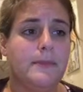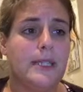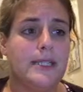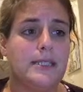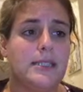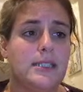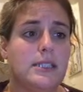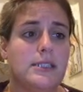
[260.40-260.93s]

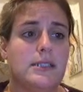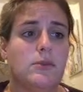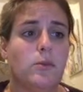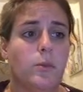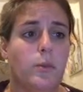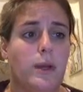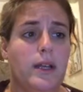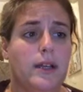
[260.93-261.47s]
This is,
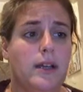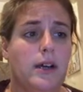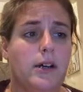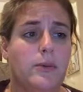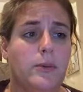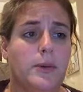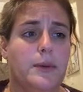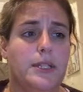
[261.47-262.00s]

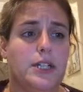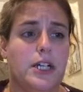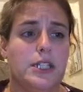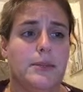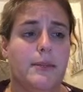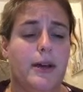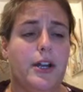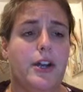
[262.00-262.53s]
when we
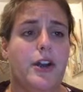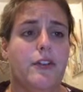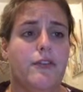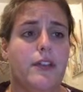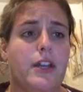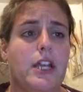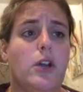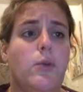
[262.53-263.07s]
talked about in our
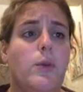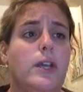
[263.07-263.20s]
video,